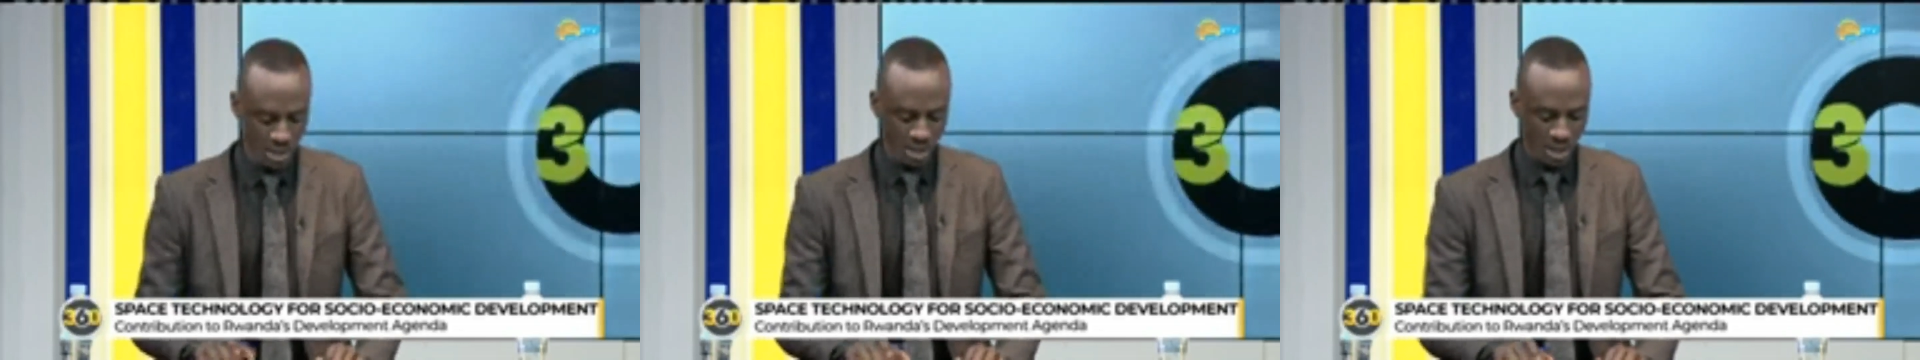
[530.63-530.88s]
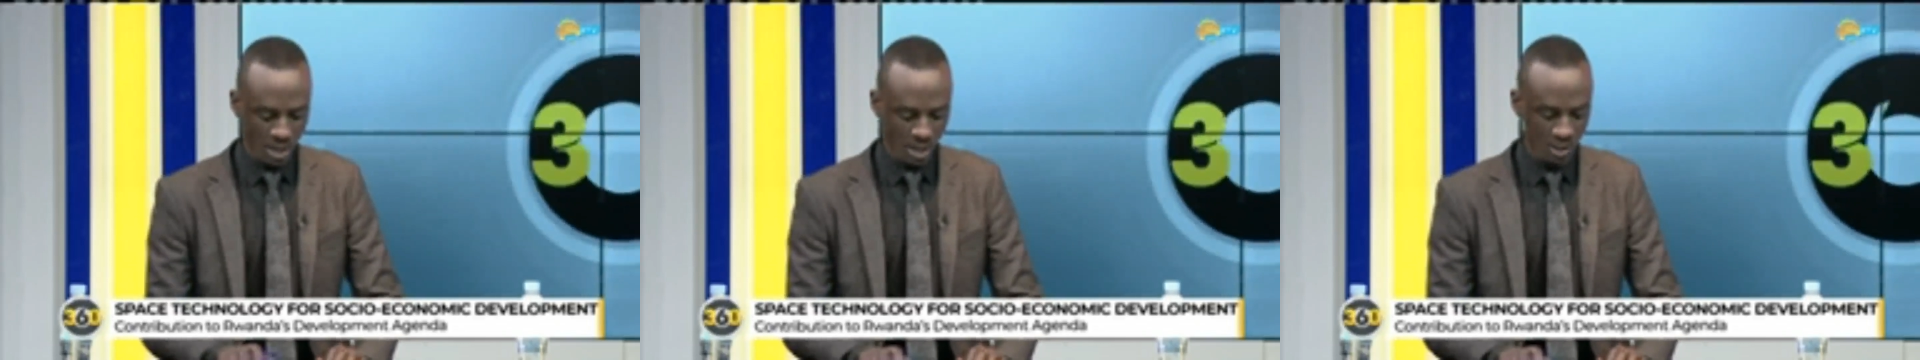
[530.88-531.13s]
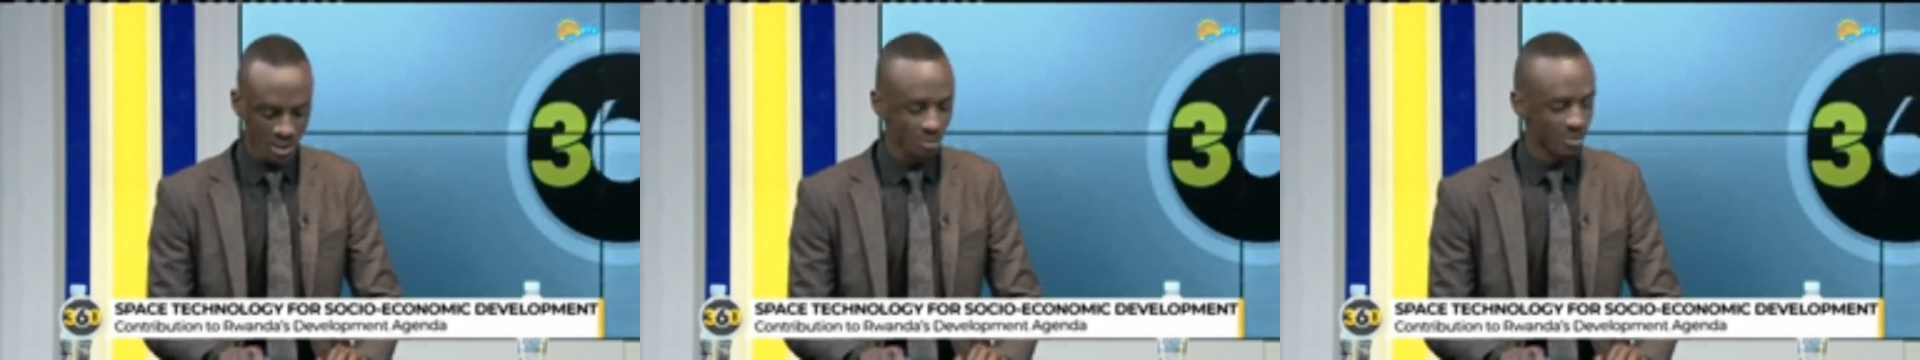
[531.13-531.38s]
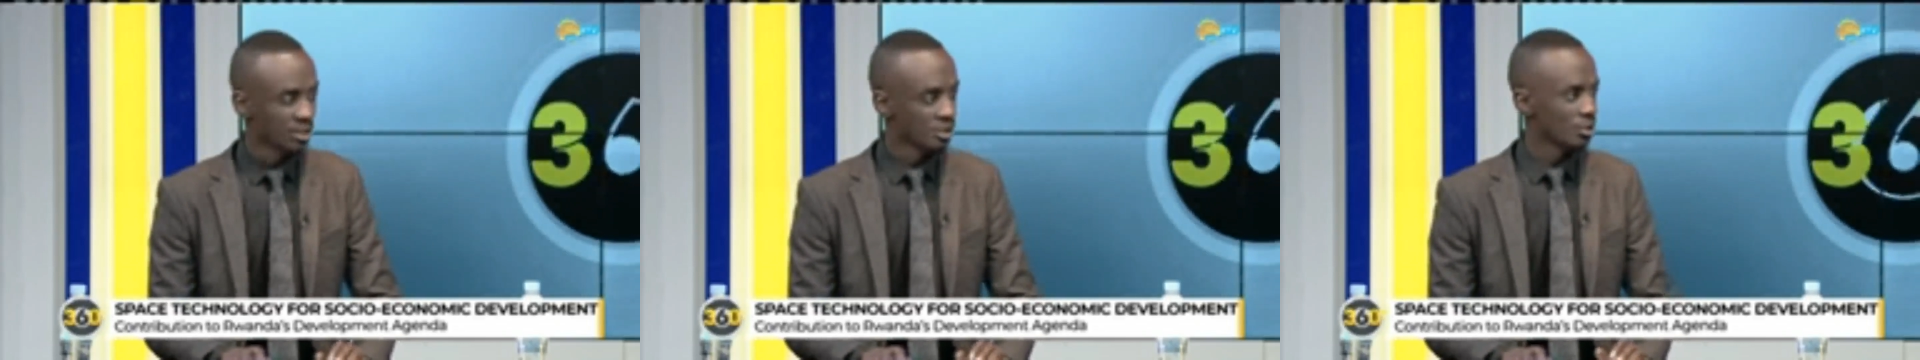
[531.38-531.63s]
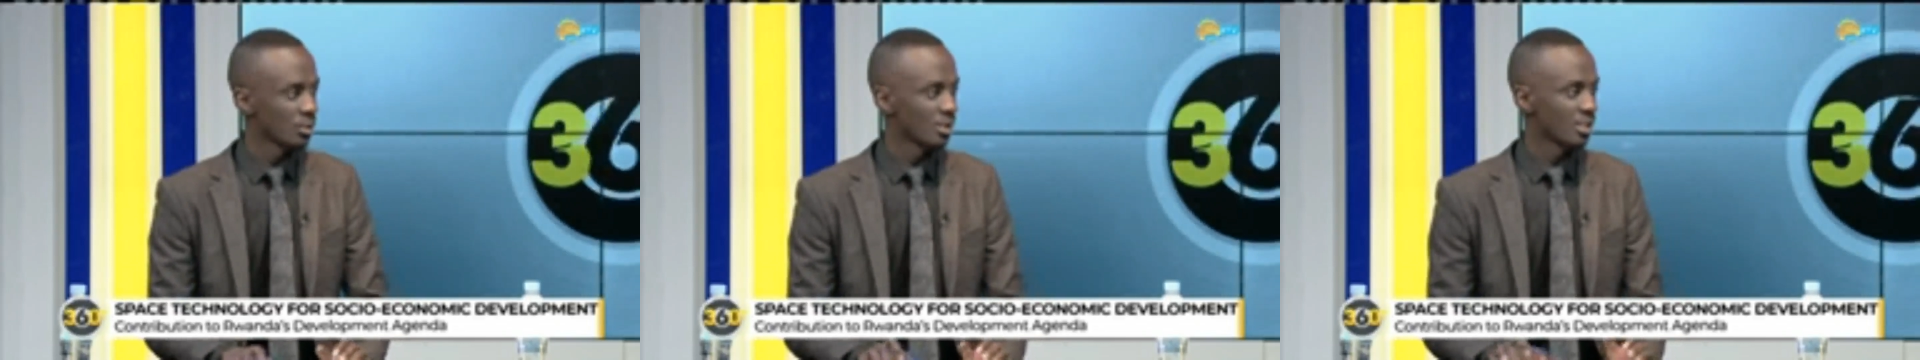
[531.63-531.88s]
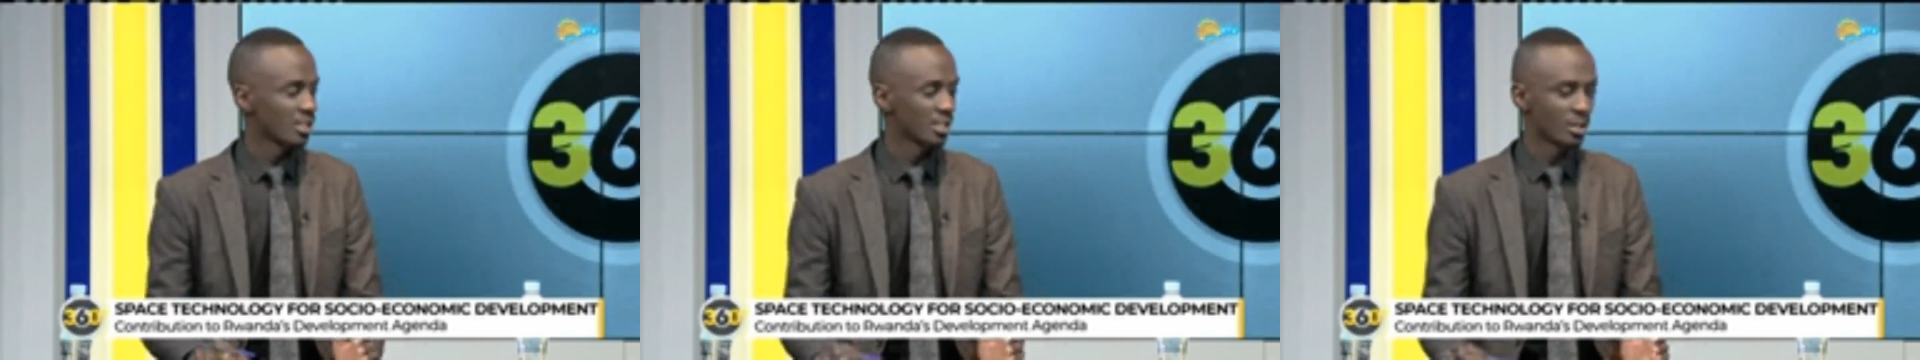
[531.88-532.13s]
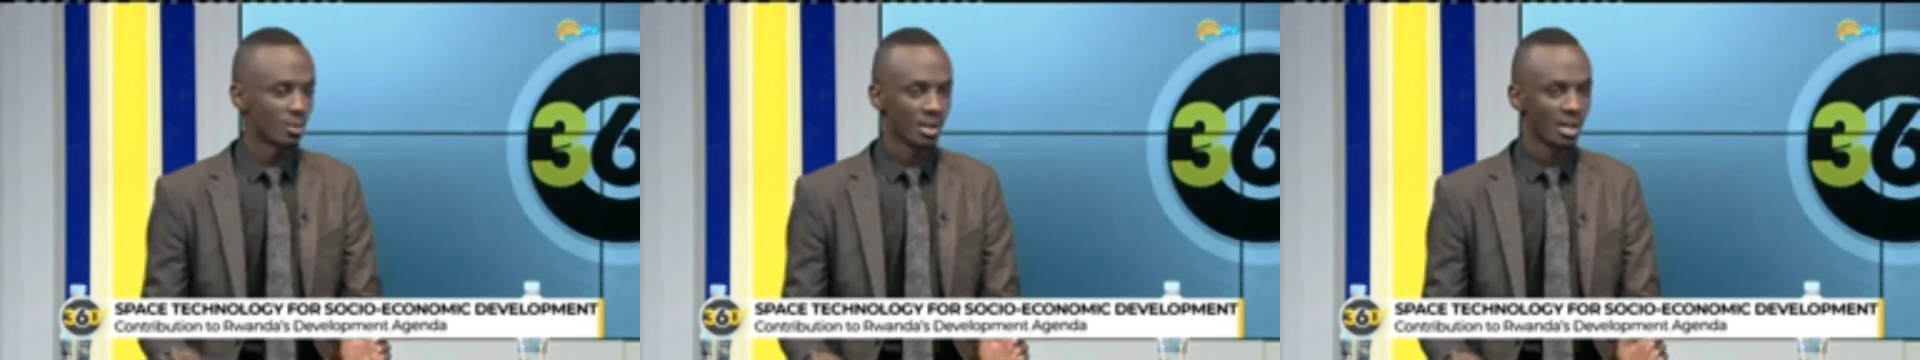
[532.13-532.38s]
actually make sure that we